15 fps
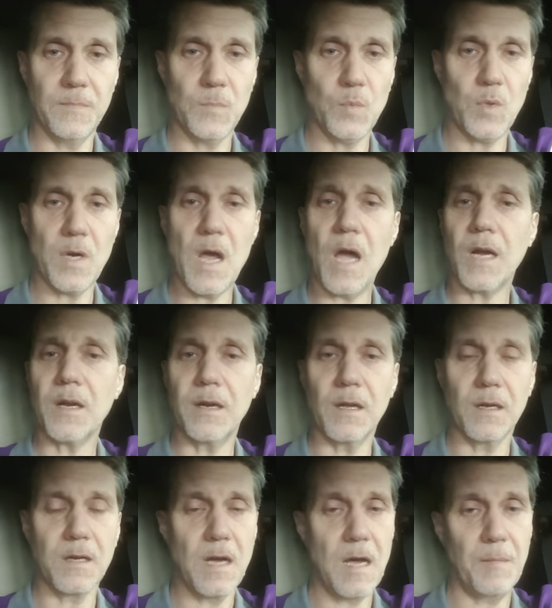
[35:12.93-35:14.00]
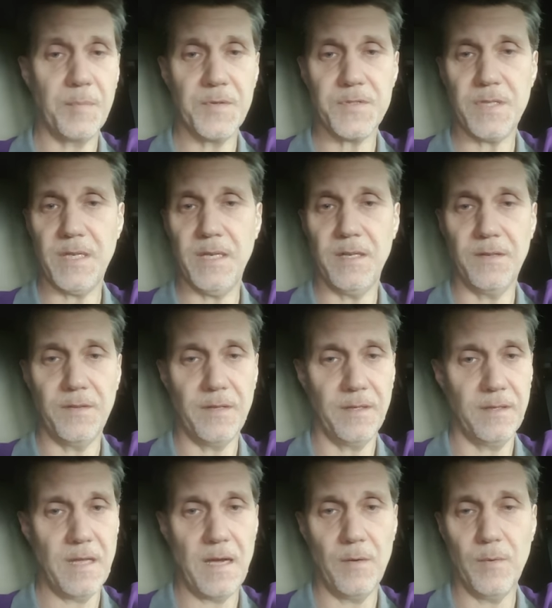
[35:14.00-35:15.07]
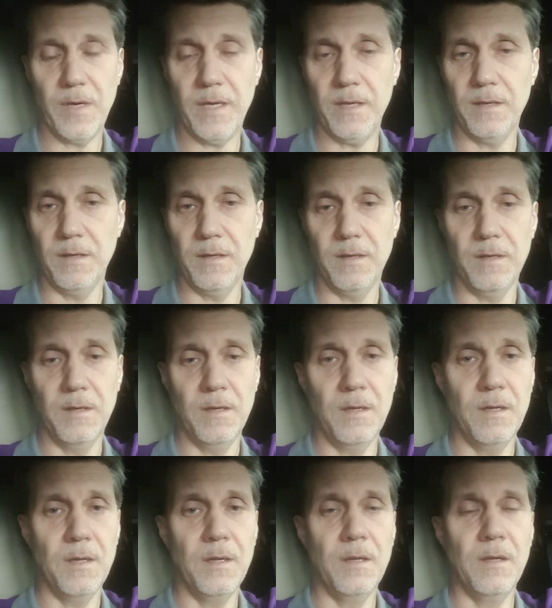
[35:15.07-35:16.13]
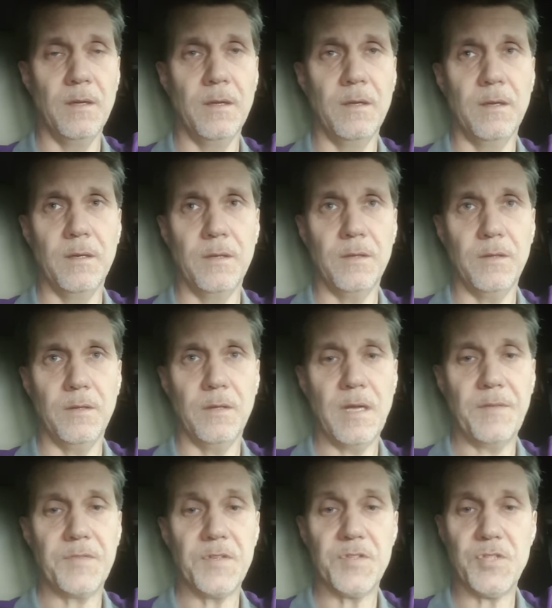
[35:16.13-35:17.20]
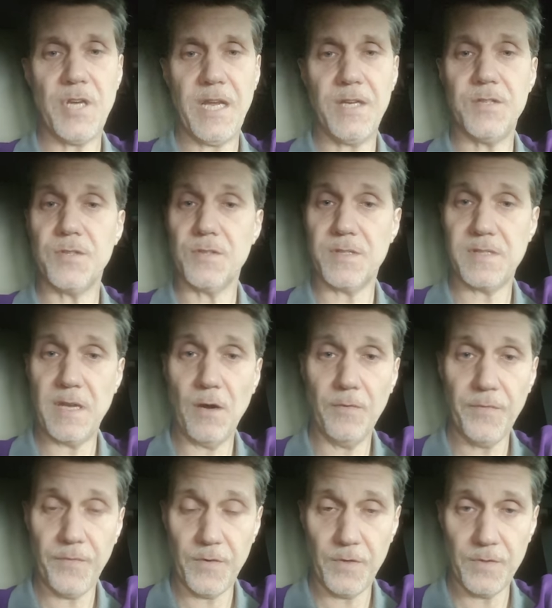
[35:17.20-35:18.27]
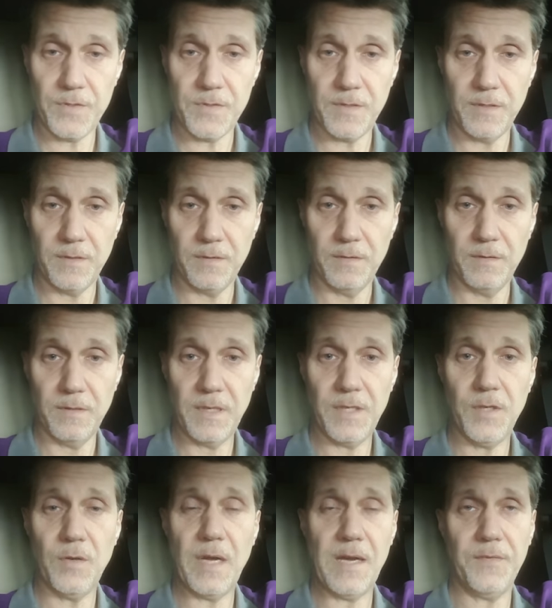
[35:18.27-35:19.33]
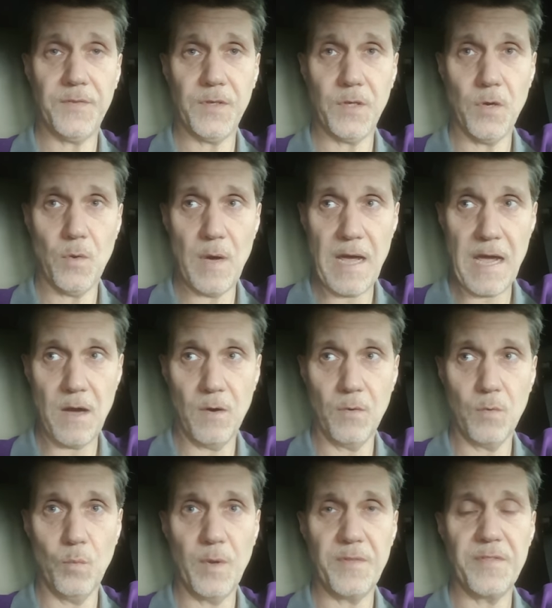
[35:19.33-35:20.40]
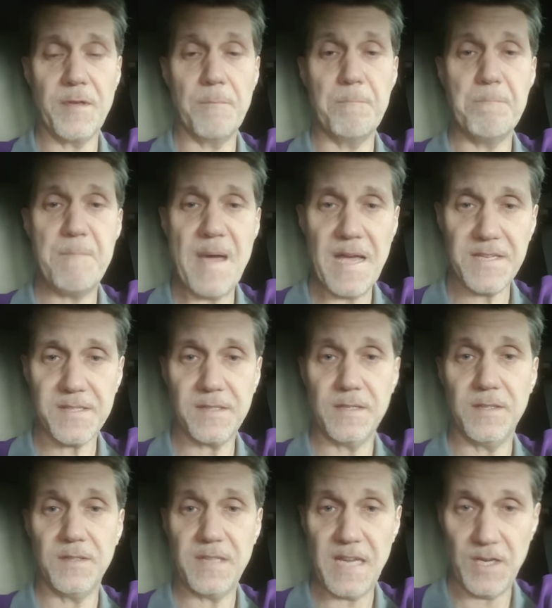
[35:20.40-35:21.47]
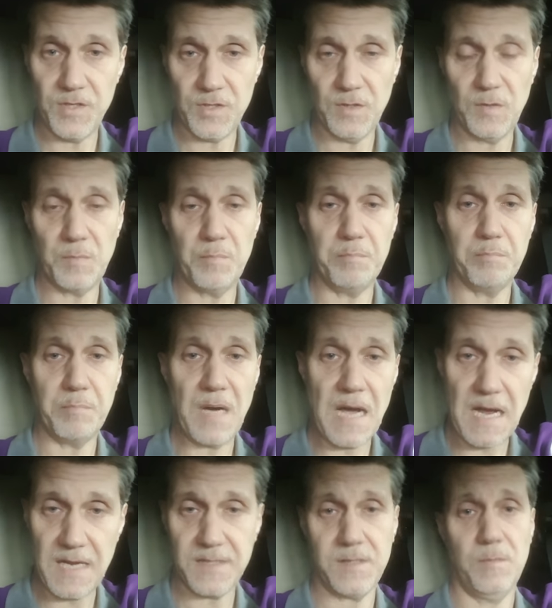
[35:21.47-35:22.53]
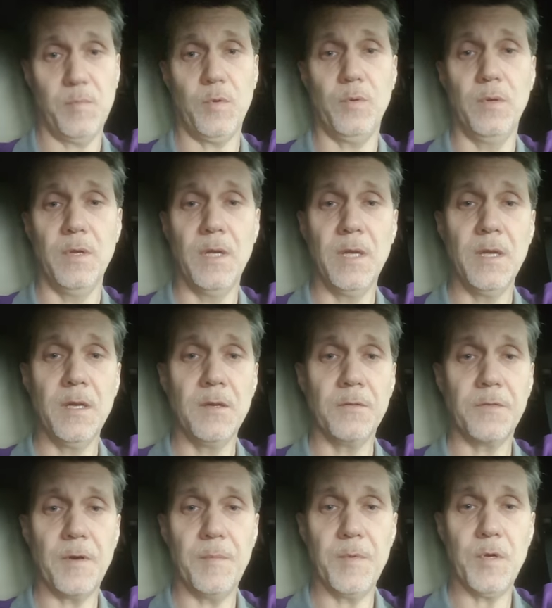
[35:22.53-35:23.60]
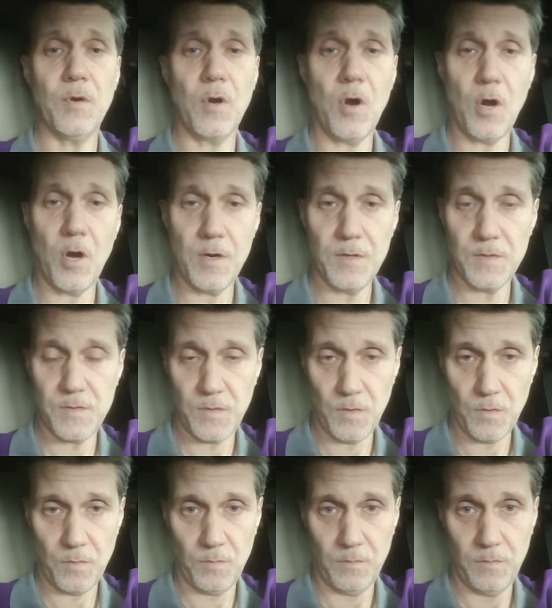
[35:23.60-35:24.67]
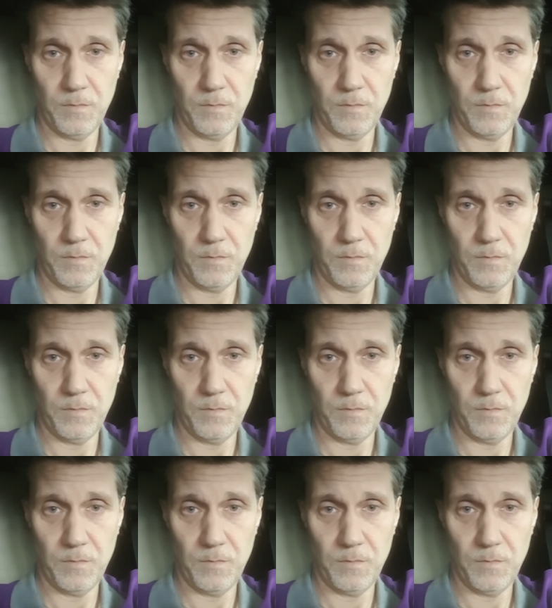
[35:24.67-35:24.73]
We're not going to accomplish anything that way. You have to change yourself first. Then you have to go out with the best intentions possible from your heart and soul.